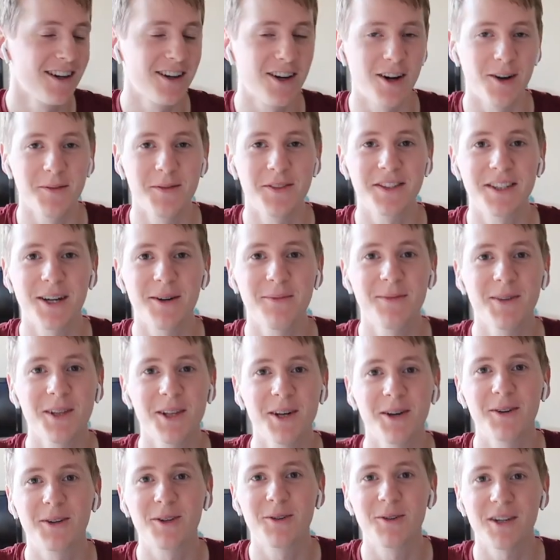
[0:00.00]
comment down
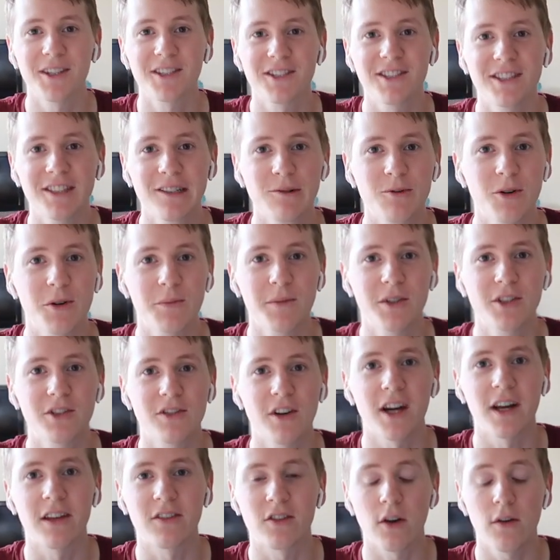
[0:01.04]
below a question you want me to
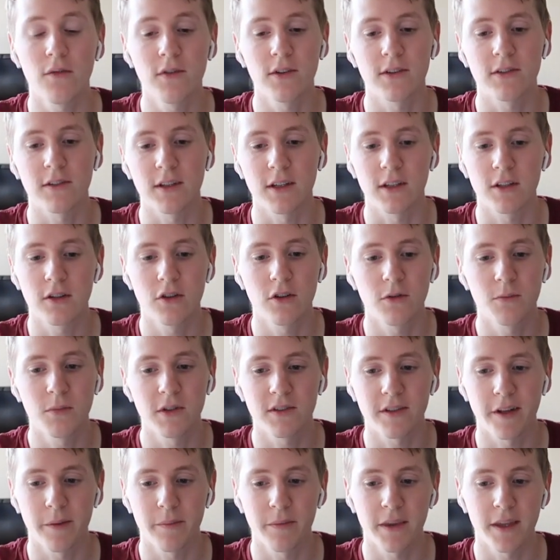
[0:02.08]
ask. Obviously, it could be
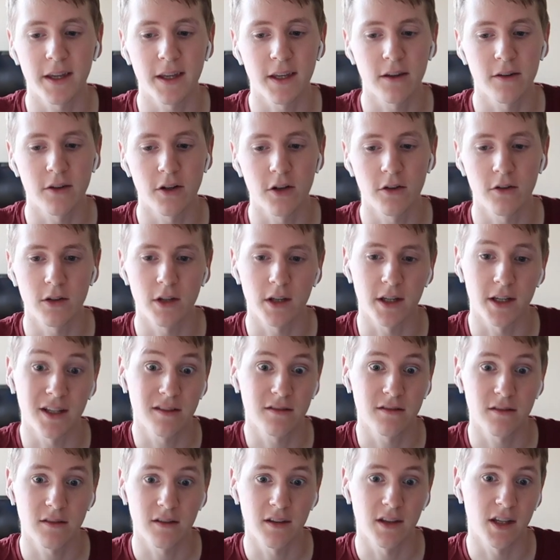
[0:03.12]
something, you know, like,
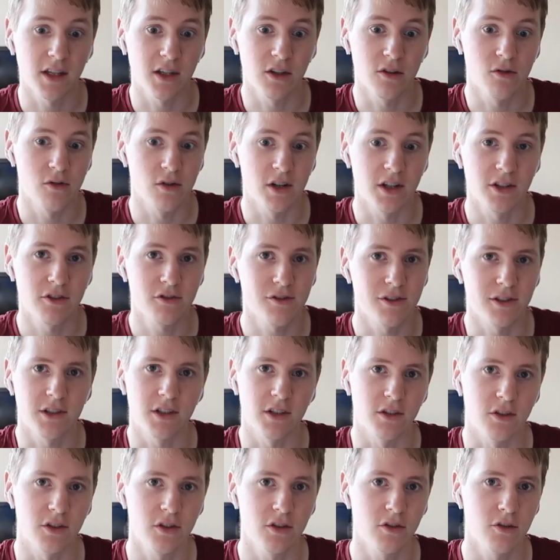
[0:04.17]
that you're
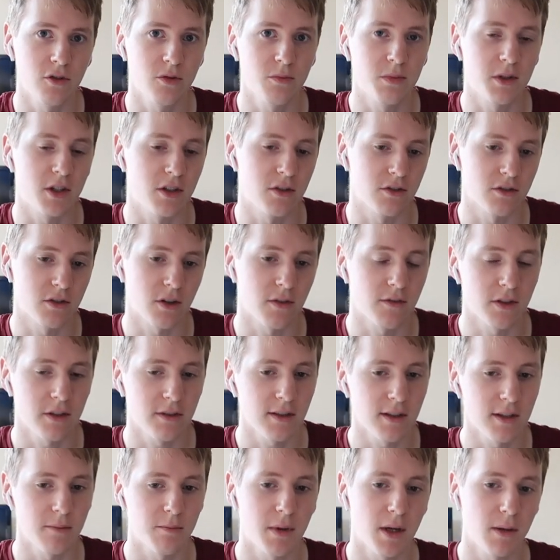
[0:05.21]
interested too, because
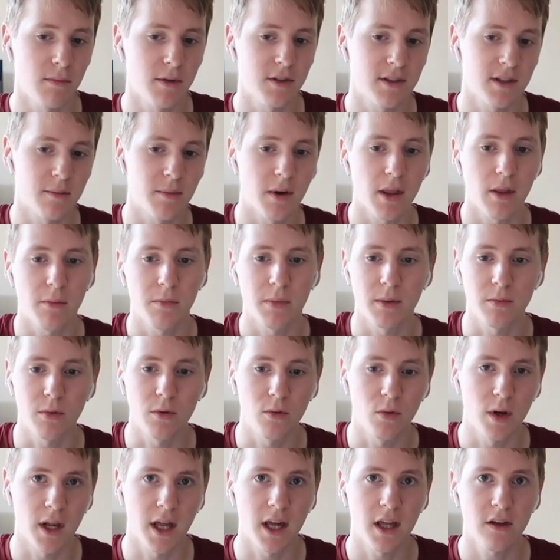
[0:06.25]
obviously maybe some other people
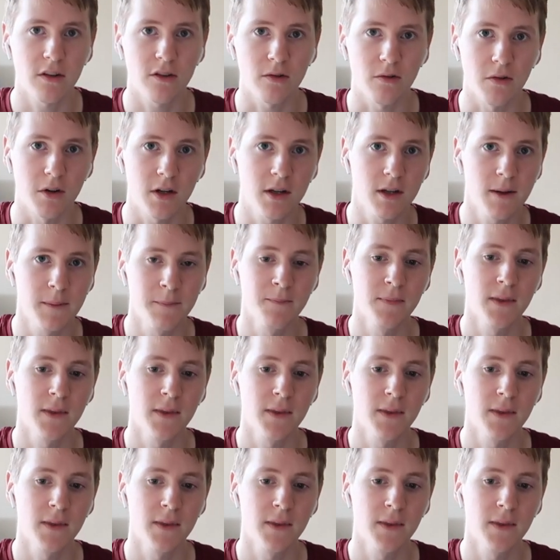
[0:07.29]
will answer it.